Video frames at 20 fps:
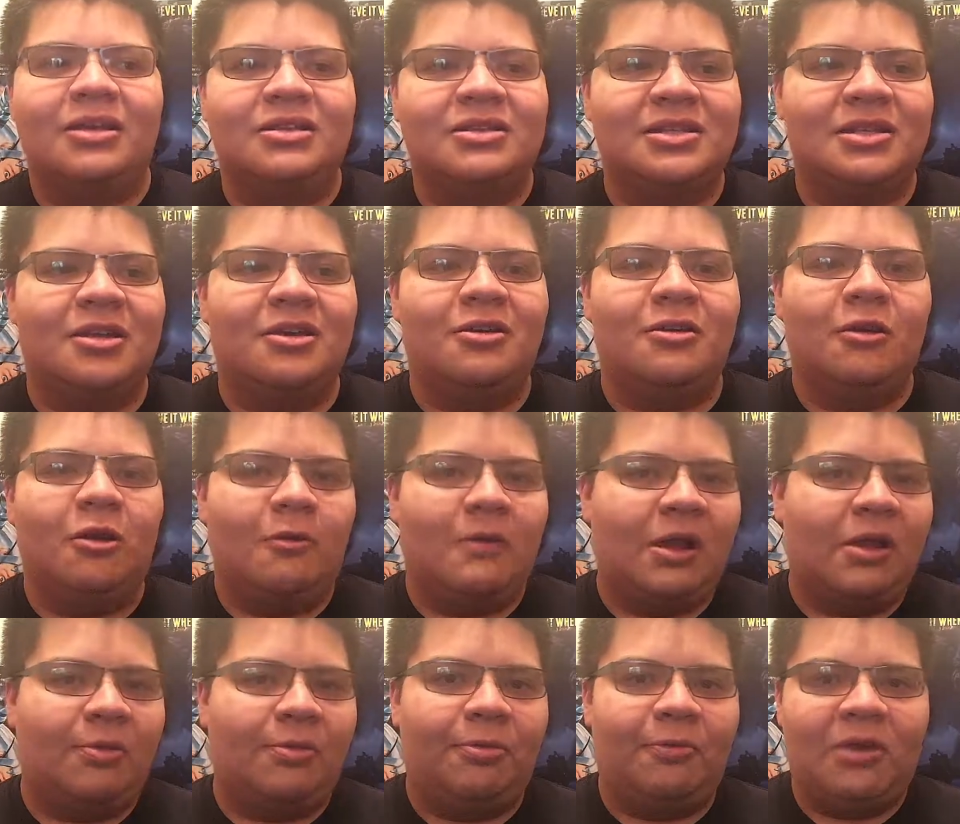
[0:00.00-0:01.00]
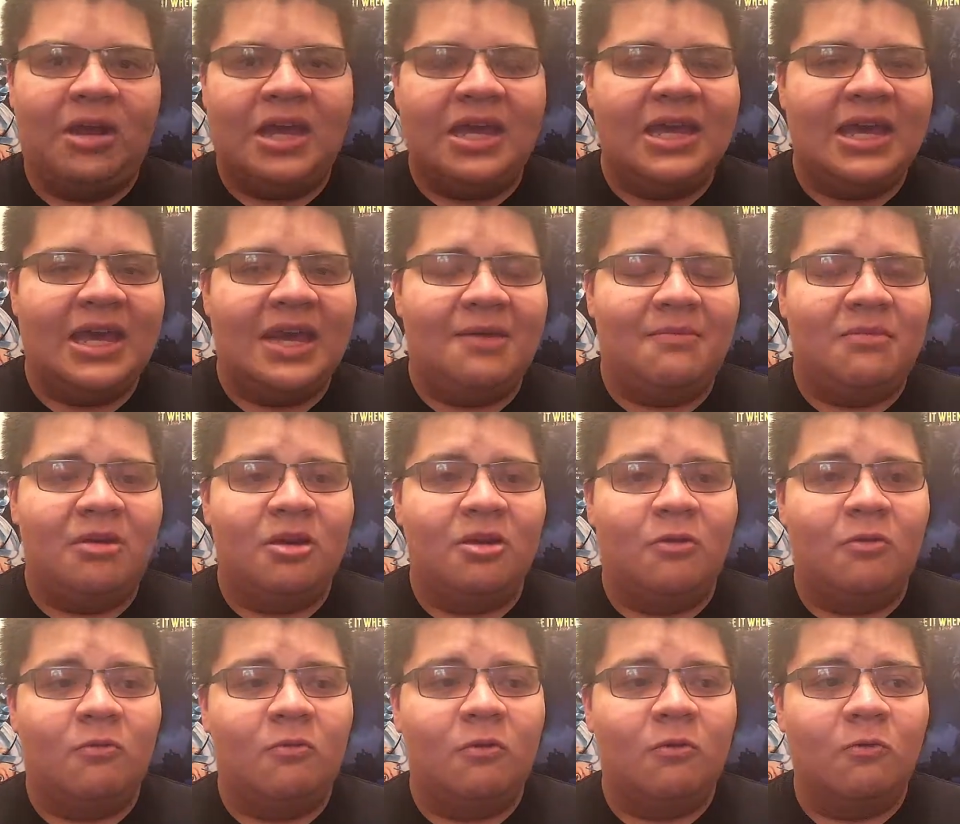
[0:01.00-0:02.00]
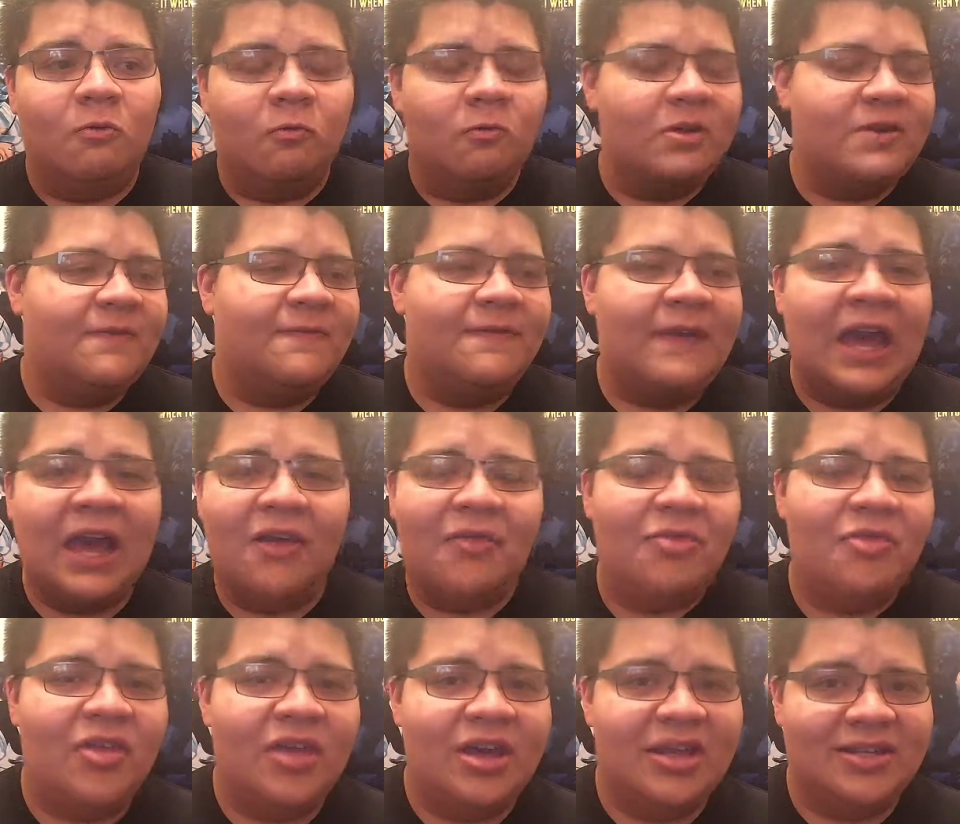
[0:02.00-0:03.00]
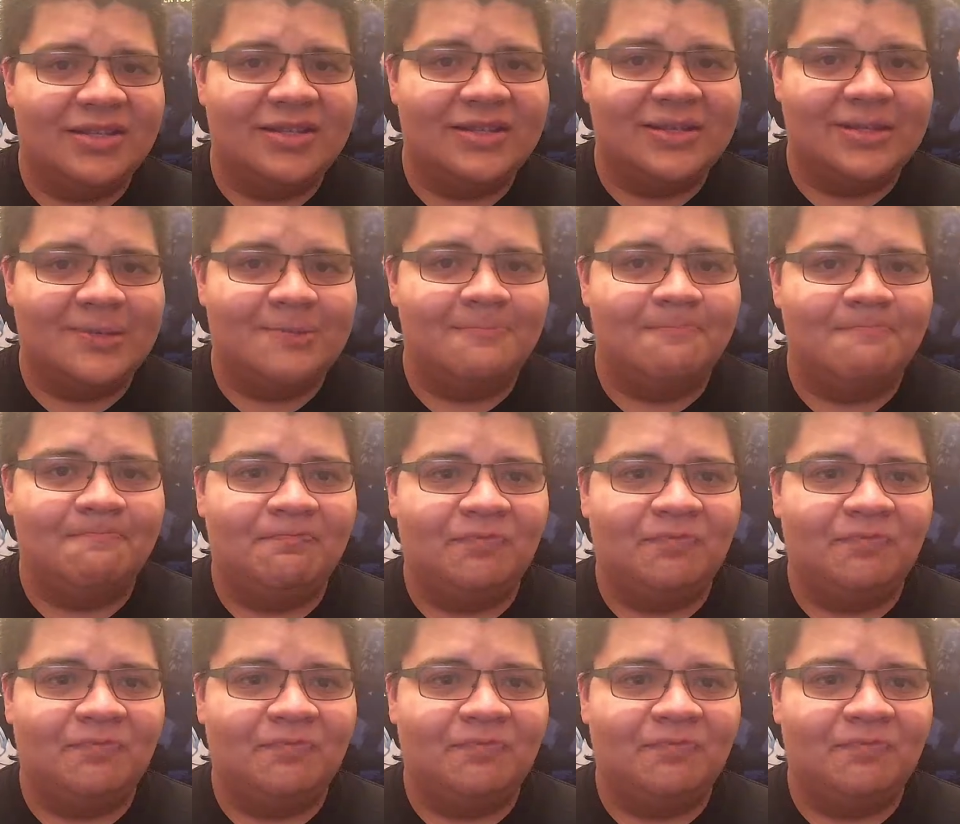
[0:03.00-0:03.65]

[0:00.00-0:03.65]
So around 3 a.m., we found this